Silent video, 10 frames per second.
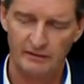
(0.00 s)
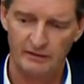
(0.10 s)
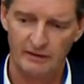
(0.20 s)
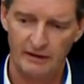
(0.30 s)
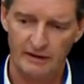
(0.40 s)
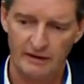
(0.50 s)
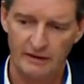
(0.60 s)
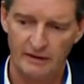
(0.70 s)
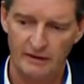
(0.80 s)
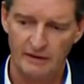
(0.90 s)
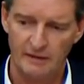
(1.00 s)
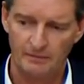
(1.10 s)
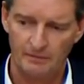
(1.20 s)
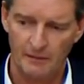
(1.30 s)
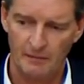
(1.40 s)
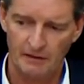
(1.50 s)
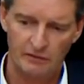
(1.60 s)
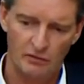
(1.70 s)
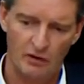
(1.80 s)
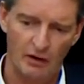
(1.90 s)
And then my
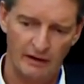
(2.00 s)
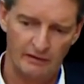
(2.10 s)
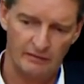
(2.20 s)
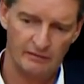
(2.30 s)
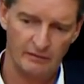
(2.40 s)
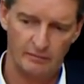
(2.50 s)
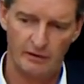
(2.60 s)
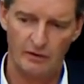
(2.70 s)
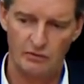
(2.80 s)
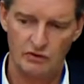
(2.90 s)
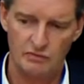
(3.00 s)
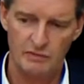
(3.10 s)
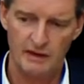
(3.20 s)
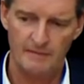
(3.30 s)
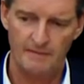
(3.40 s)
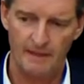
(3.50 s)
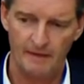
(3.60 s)
two colleagues approached me